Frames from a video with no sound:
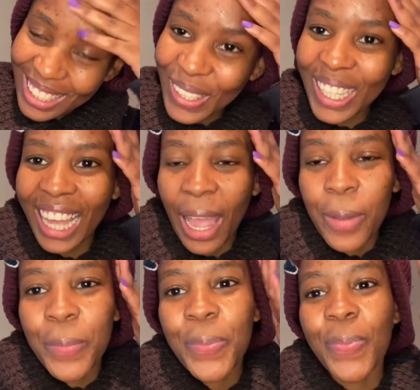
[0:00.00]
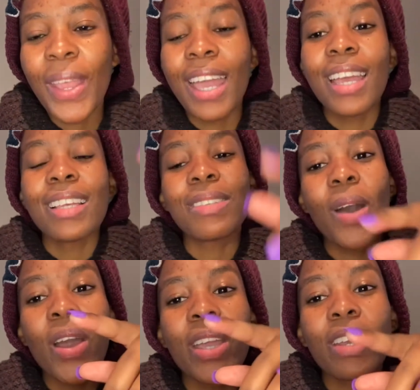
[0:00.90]
Okay.
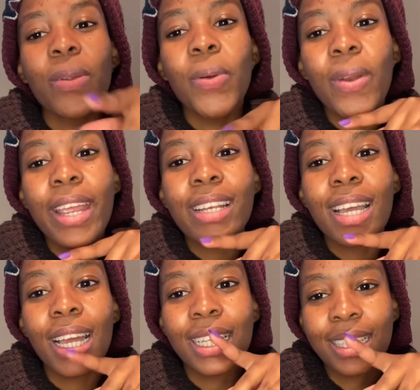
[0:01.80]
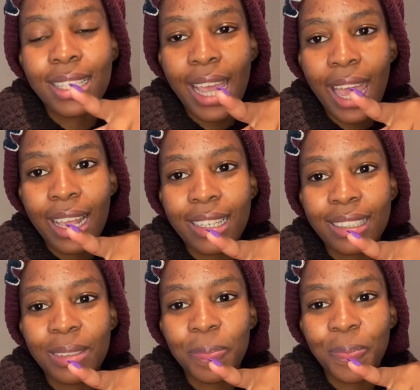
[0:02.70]
So in grade 10,
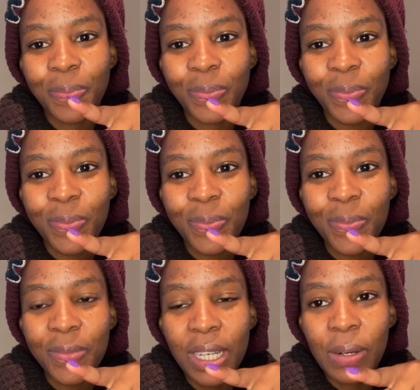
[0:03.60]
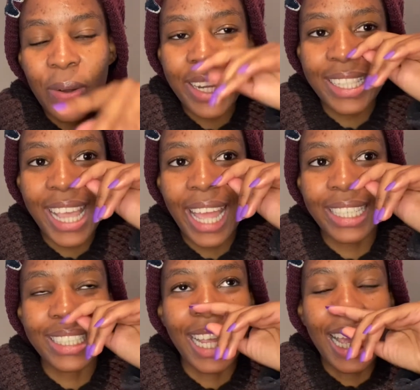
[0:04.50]

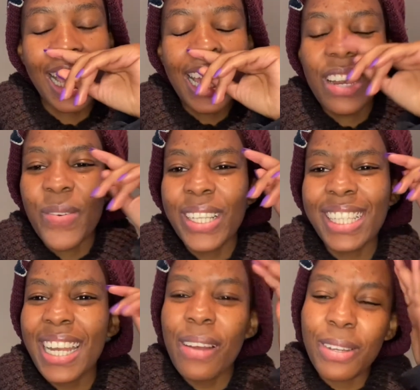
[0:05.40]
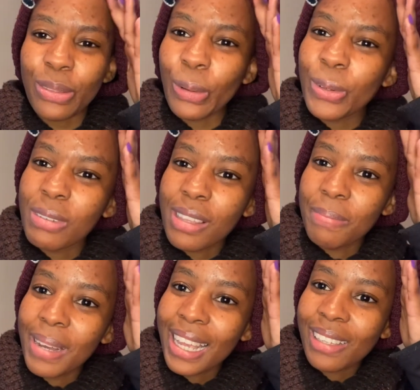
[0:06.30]
I was all over the
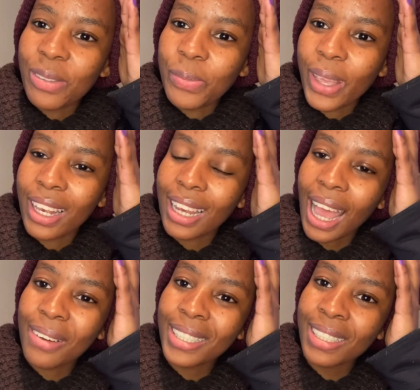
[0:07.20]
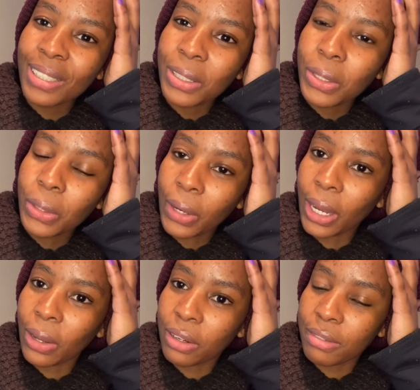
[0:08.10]
place, man. I wanted to do a
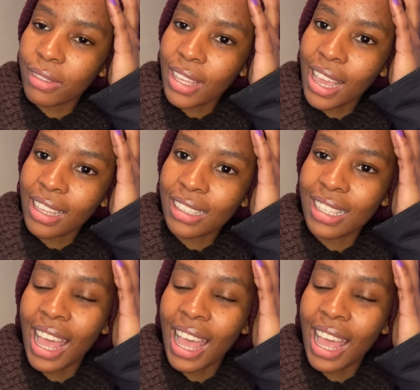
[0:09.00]
lot of things.